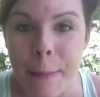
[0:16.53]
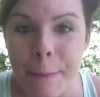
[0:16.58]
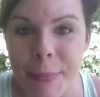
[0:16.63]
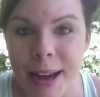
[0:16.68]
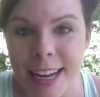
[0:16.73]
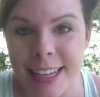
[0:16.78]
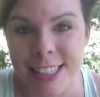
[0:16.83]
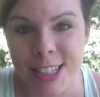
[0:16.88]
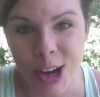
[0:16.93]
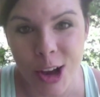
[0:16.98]

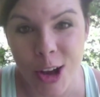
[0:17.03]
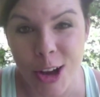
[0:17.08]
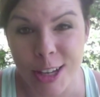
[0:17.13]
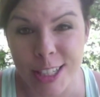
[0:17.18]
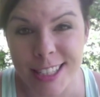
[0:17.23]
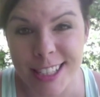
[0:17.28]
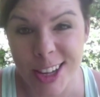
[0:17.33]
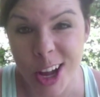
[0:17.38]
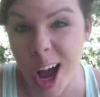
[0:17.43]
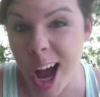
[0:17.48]
my
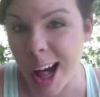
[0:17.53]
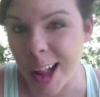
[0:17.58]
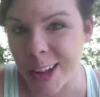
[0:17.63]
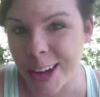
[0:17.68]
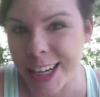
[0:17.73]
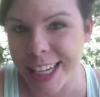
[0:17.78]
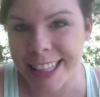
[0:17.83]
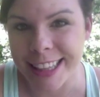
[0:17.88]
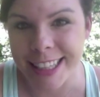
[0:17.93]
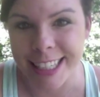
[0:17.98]
dog's
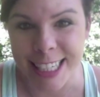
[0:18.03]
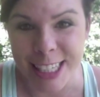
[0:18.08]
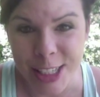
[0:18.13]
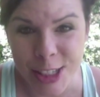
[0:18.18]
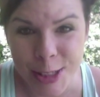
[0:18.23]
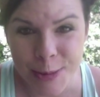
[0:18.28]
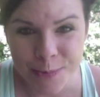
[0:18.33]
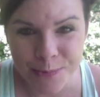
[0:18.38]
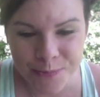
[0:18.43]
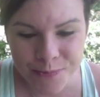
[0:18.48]
collar and
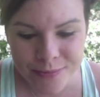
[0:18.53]
leash.